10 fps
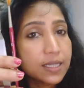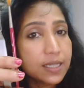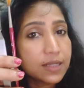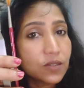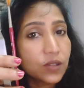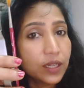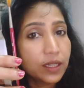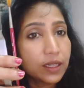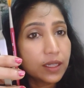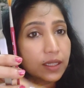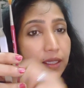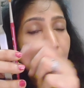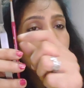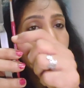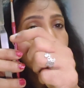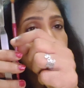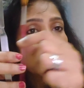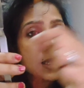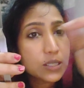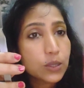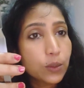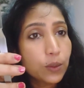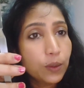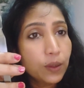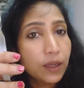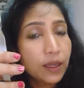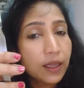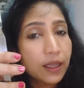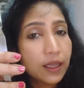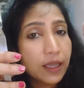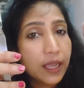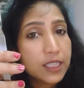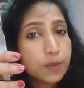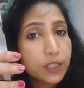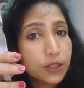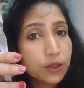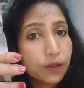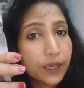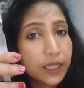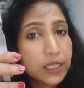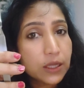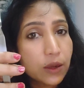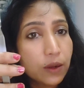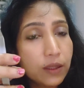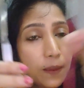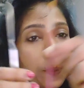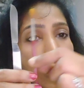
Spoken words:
it is green in color. It has no expression of its own.